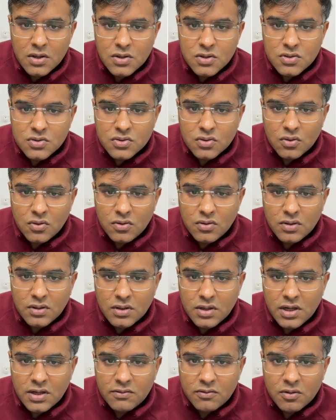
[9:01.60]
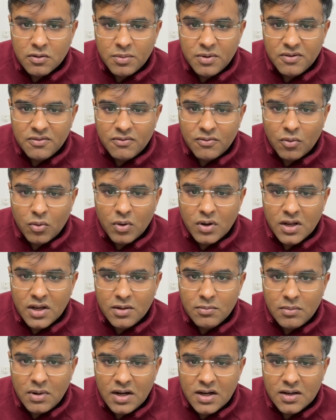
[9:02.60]
So it would be 14
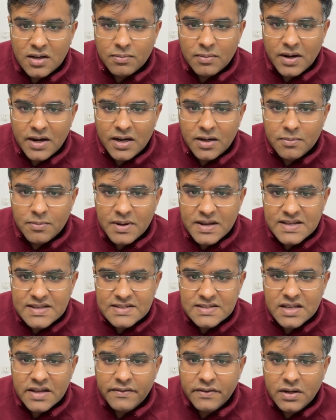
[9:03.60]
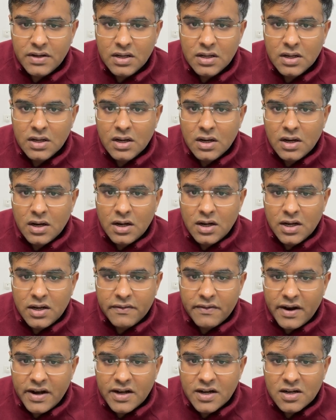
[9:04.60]
multiplied by 7
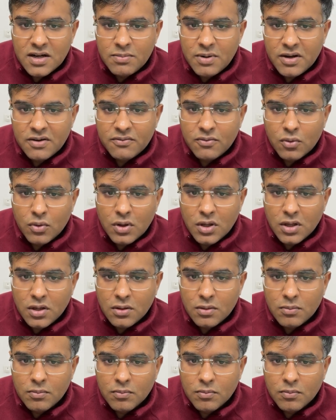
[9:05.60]
divided by 14.